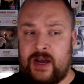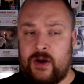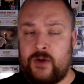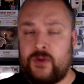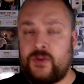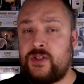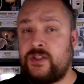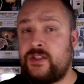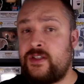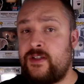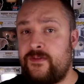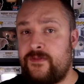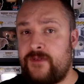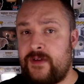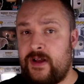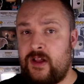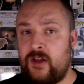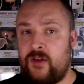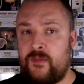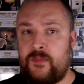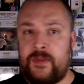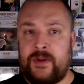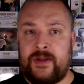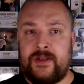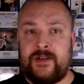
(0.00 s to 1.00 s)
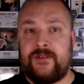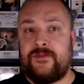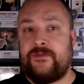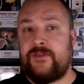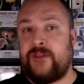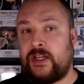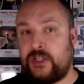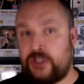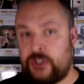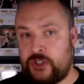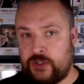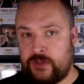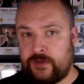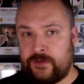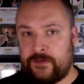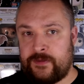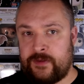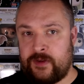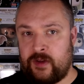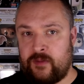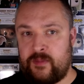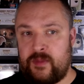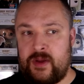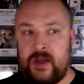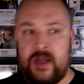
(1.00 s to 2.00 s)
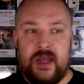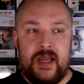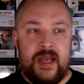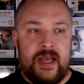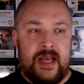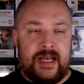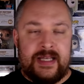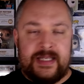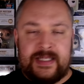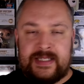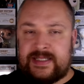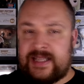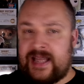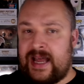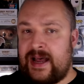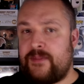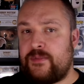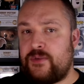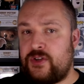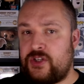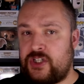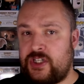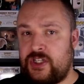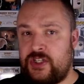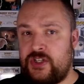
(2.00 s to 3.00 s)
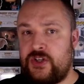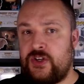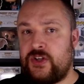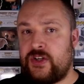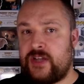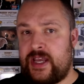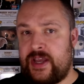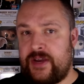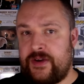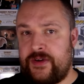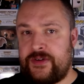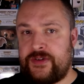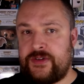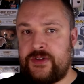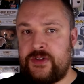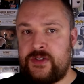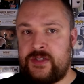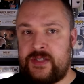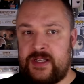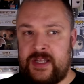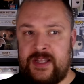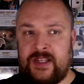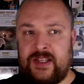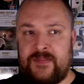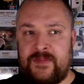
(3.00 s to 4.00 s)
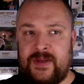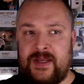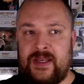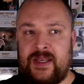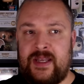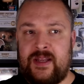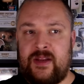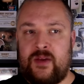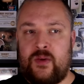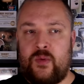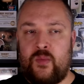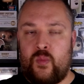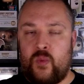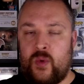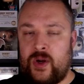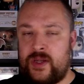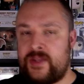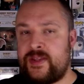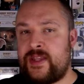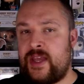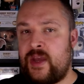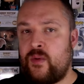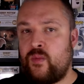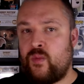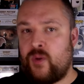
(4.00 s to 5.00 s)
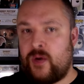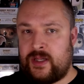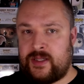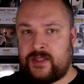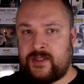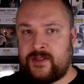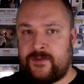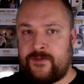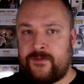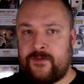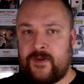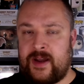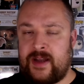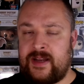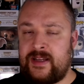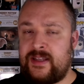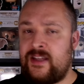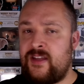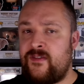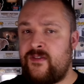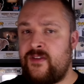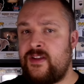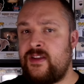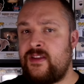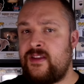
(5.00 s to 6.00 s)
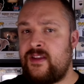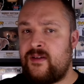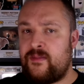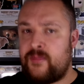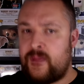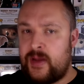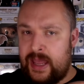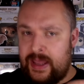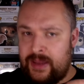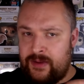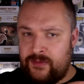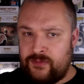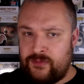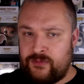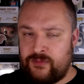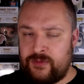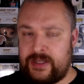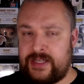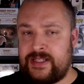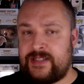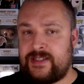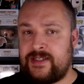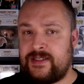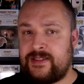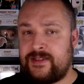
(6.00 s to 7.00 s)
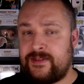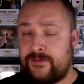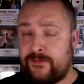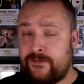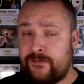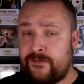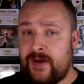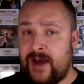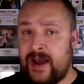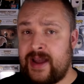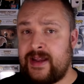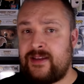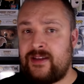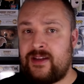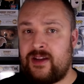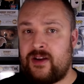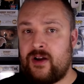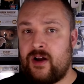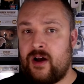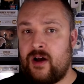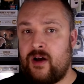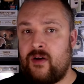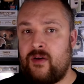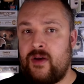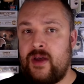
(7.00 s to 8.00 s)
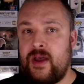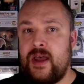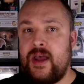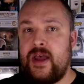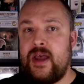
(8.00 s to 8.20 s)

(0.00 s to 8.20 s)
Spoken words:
how to develop an adventure film, establishing your characters in the beginning, what they want to find, giving them a reason to find it all,